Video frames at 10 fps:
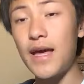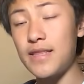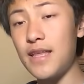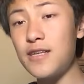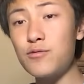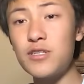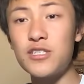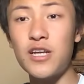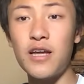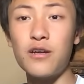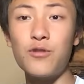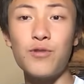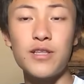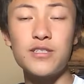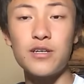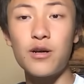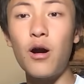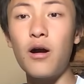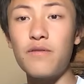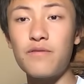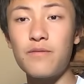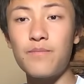and that's where his channel really took off.